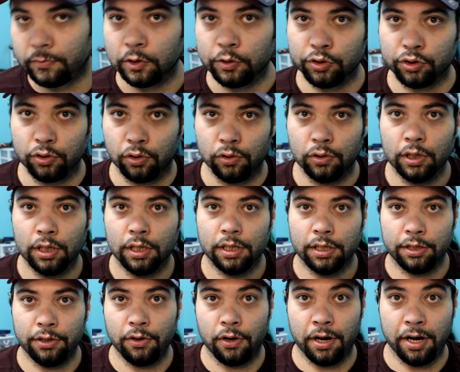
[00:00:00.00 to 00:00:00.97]
So
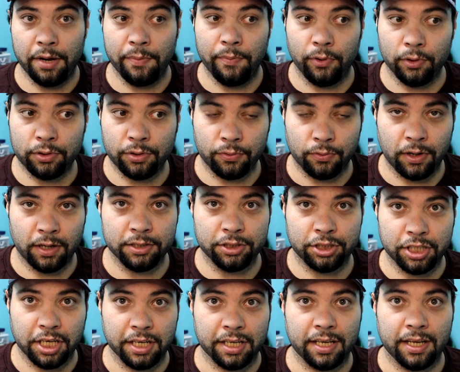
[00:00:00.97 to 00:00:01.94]
you are able to run
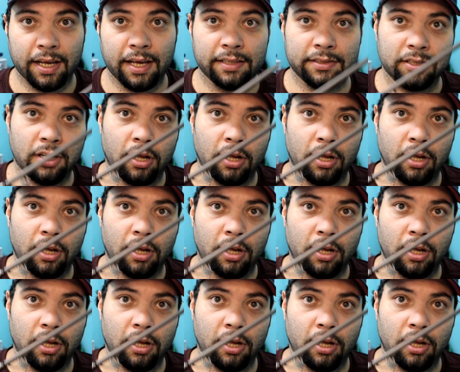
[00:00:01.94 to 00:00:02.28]
shaky heads.